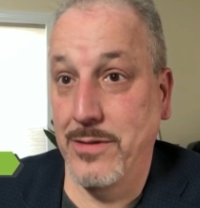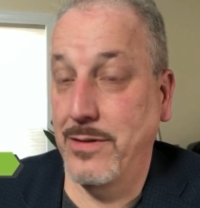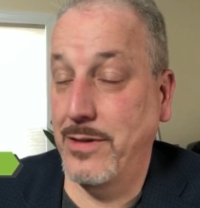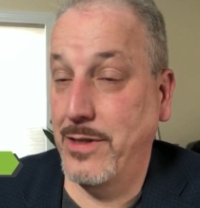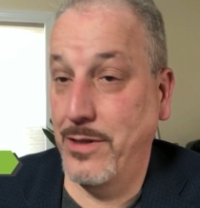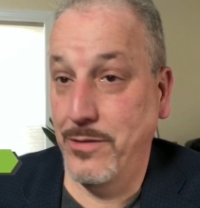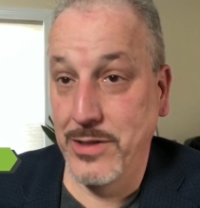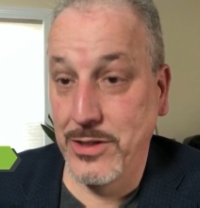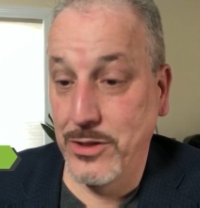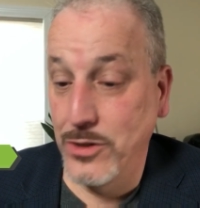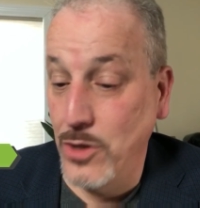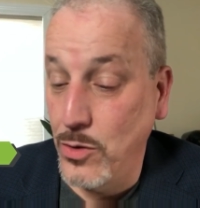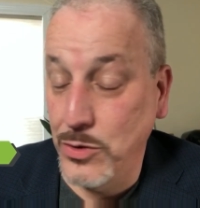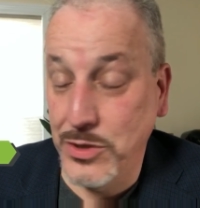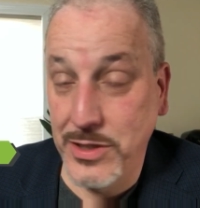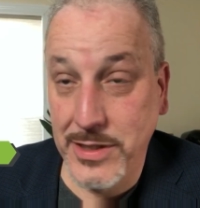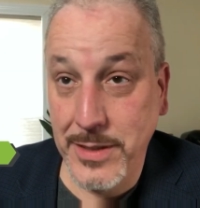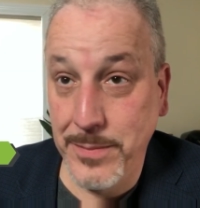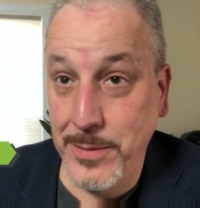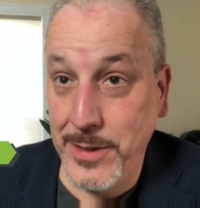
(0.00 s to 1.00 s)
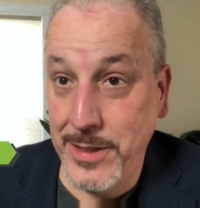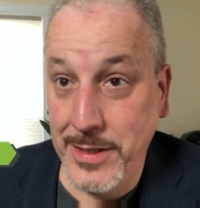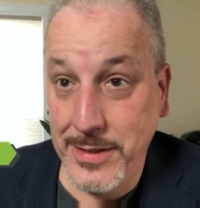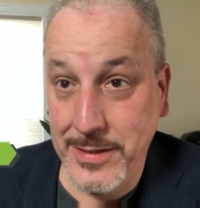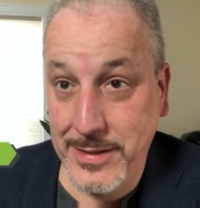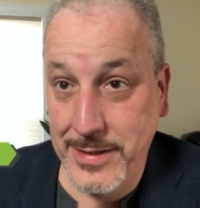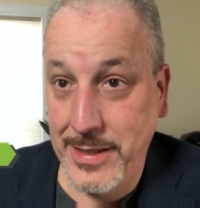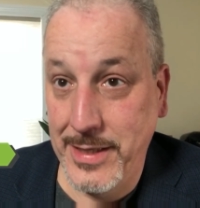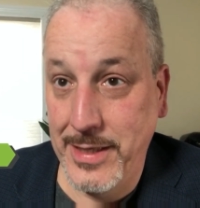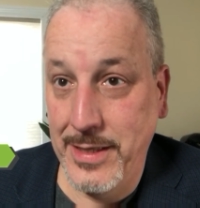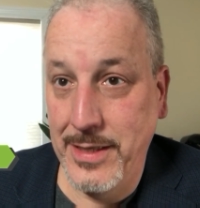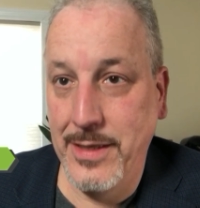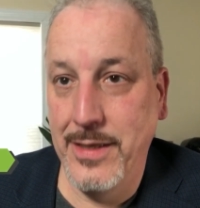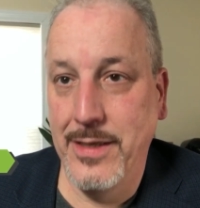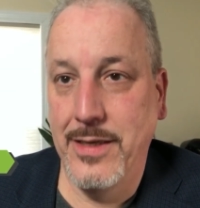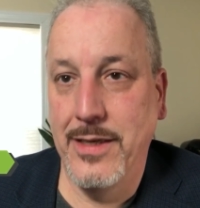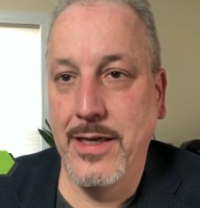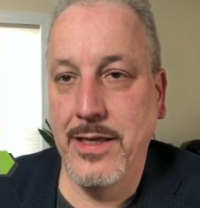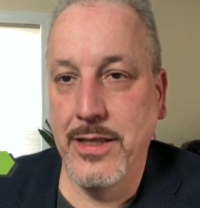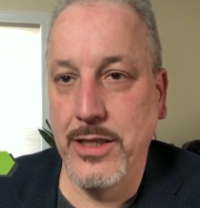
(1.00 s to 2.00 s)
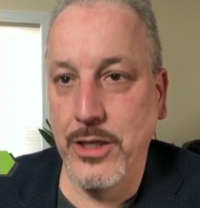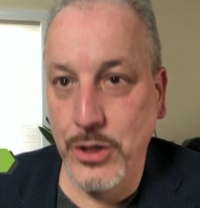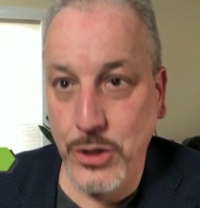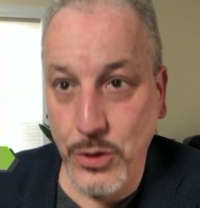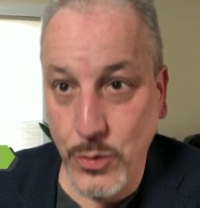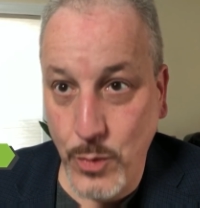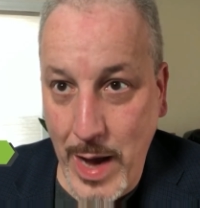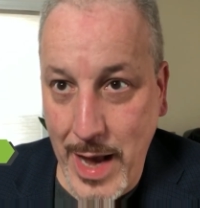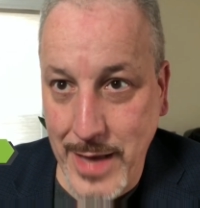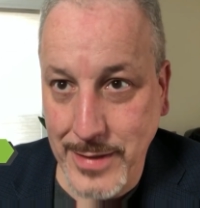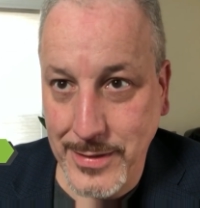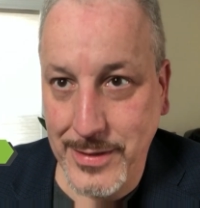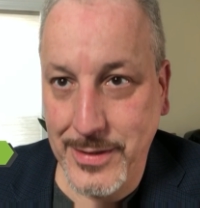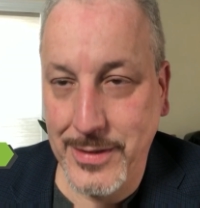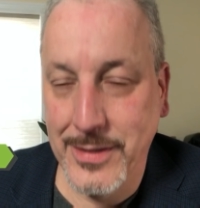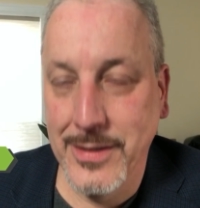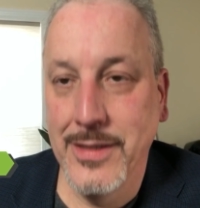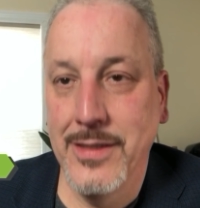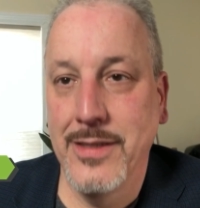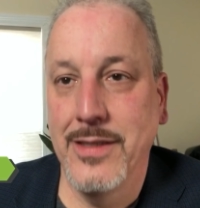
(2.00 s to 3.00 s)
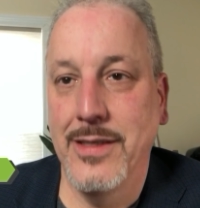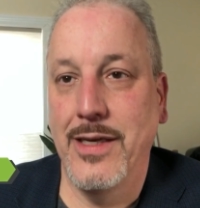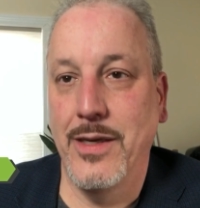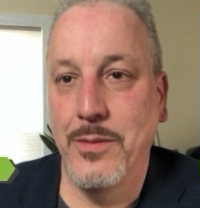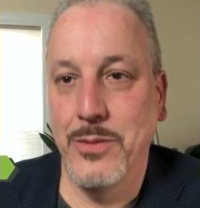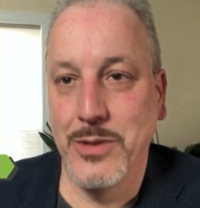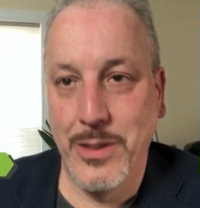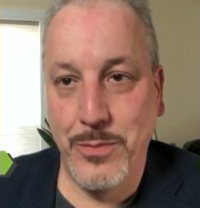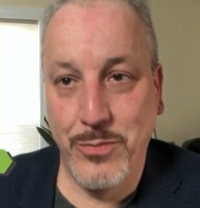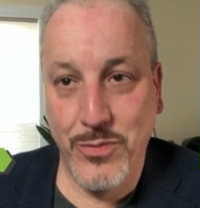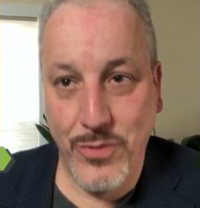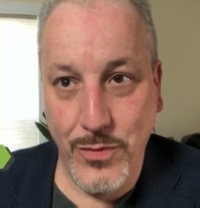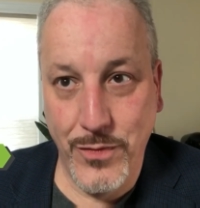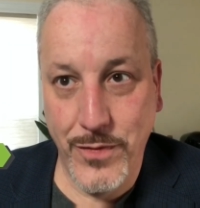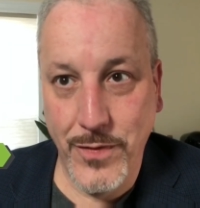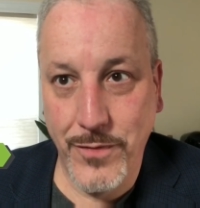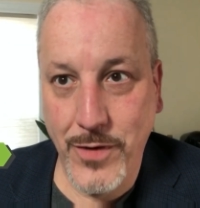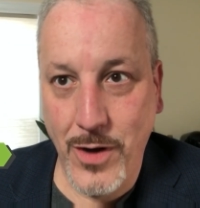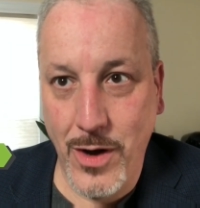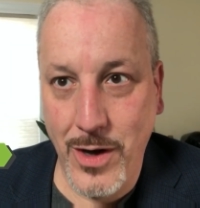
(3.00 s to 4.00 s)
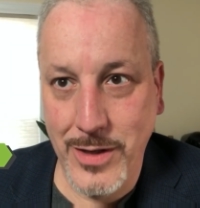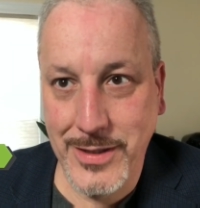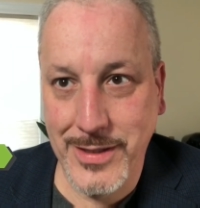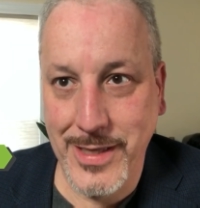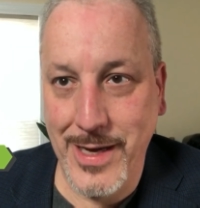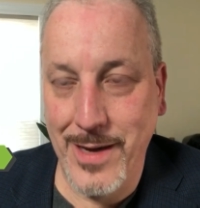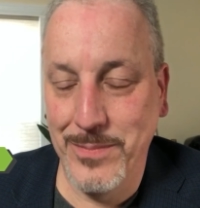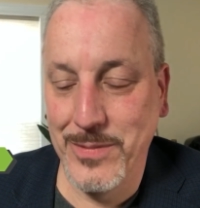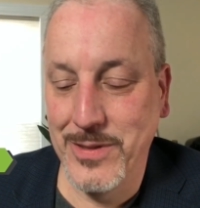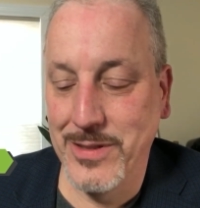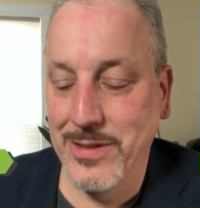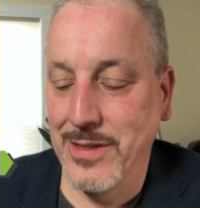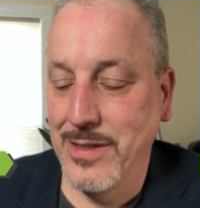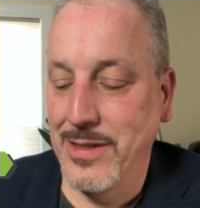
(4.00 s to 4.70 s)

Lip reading: There is no CBDC in the US. It was a proof of concept.